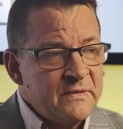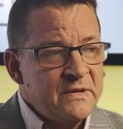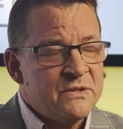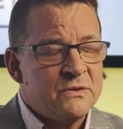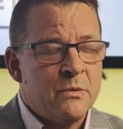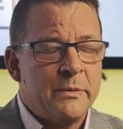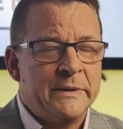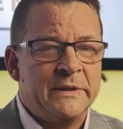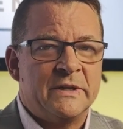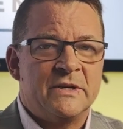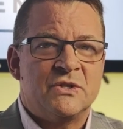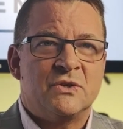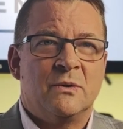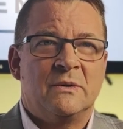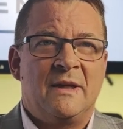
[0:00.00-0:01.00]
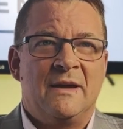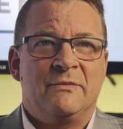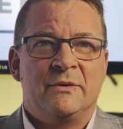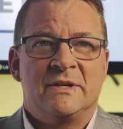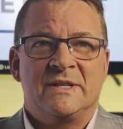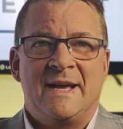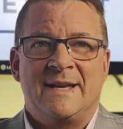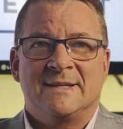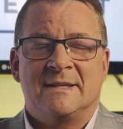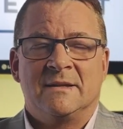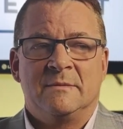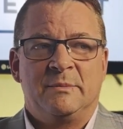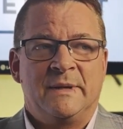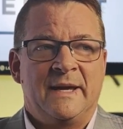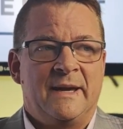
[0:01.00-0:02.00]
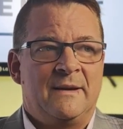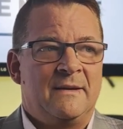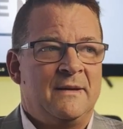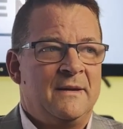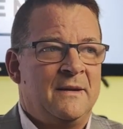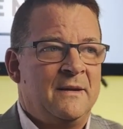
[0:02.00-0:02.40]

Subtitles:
So when we look at short life, we're just asking the plan,